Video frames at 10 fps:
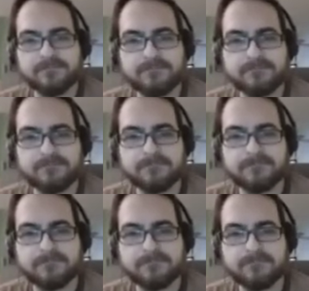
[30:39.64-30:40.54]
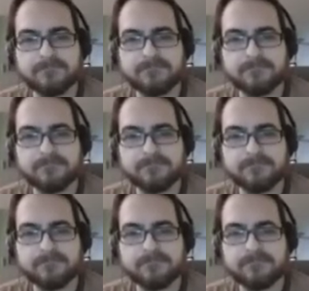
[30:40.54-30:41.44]

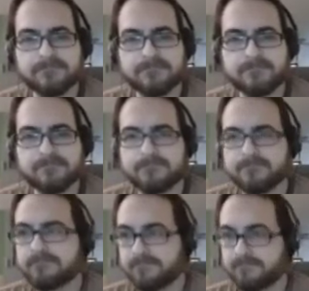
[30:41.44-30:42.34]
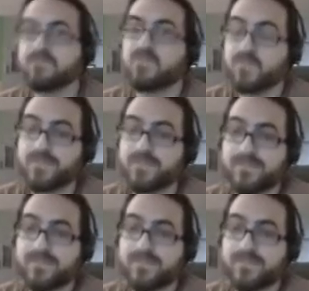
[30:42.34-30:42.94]
(not speaking)